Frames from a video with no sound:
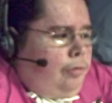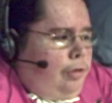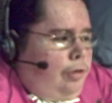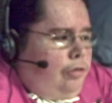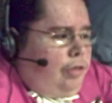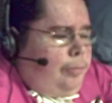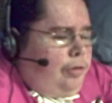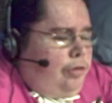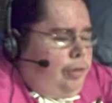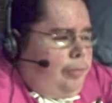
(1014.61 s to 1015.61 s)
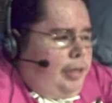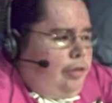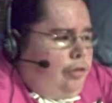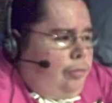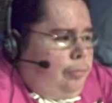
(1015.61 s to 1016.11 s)
championship
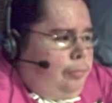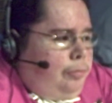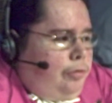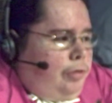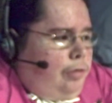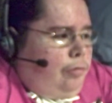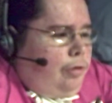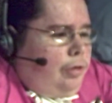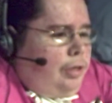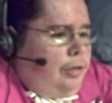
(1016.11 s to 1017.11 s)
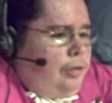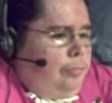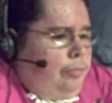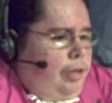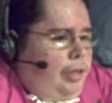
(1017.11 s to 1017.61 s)
match between Orton and
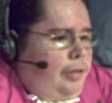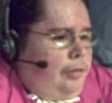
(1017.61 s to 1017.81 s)
Bryan.